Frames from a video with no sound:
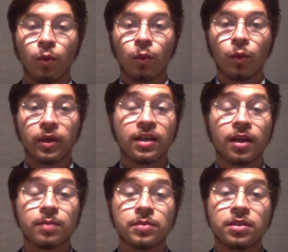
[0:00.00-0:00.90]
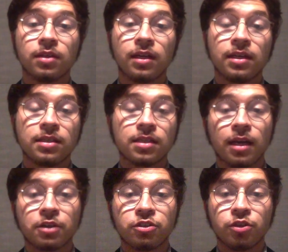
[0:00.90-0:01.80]
When it comes to
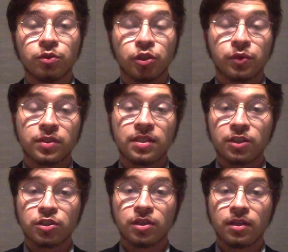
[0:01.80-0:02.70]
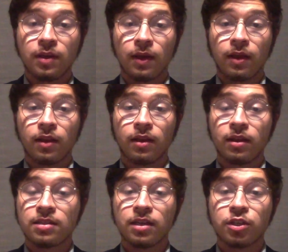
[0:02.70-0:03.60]
international jurisdiction,
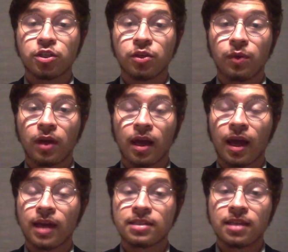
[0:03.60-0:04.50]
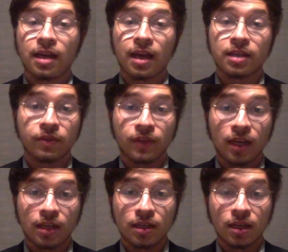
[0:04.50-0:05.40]
this issue has, as of
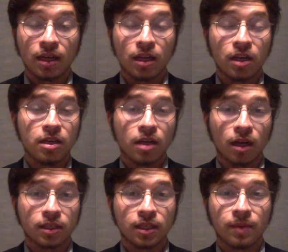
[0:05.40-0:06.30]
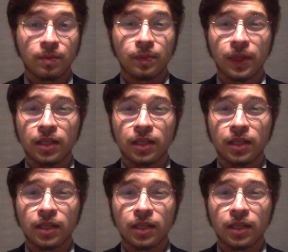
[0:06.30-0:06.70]
yet, not been